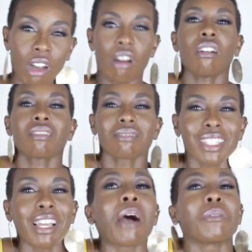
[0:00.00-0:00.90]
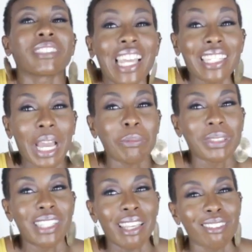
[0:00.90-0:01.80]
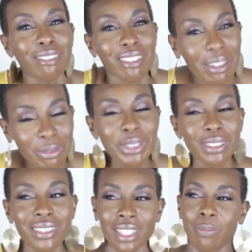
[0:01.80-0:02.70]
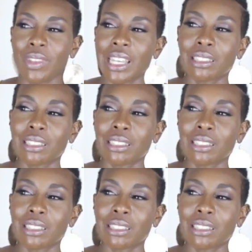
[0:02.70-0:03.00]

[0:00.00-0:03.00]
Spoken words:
I was that type of sick, you know, that real sick.